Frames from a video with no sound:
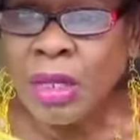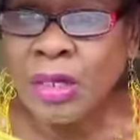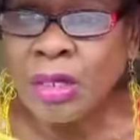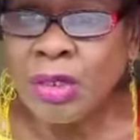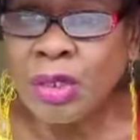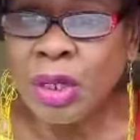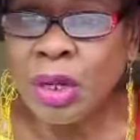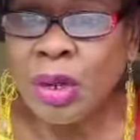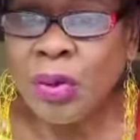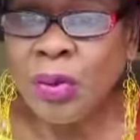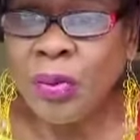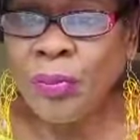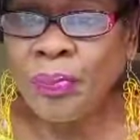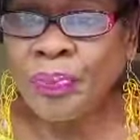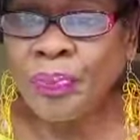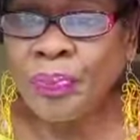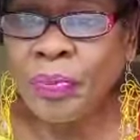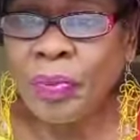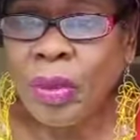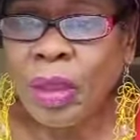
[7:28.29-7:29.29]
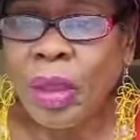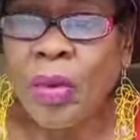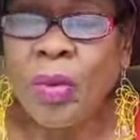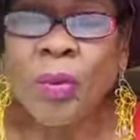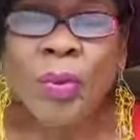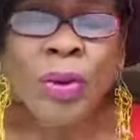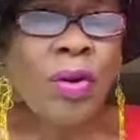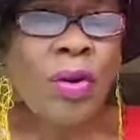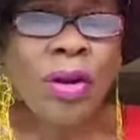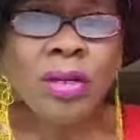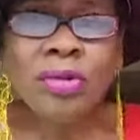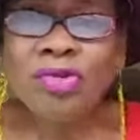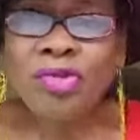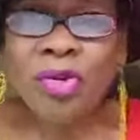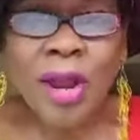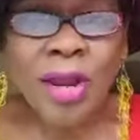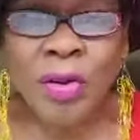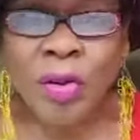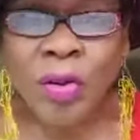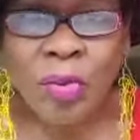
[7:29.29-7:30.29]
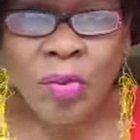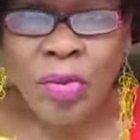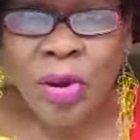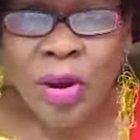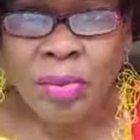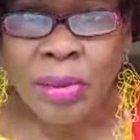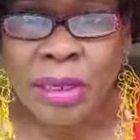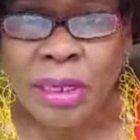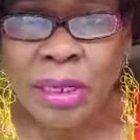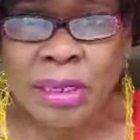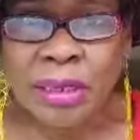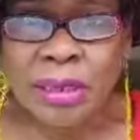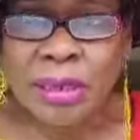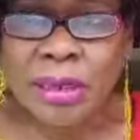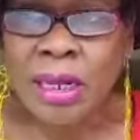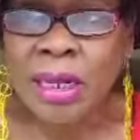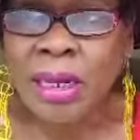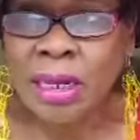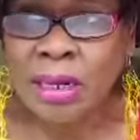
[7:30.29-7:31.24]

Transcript: So we all tried home remedies.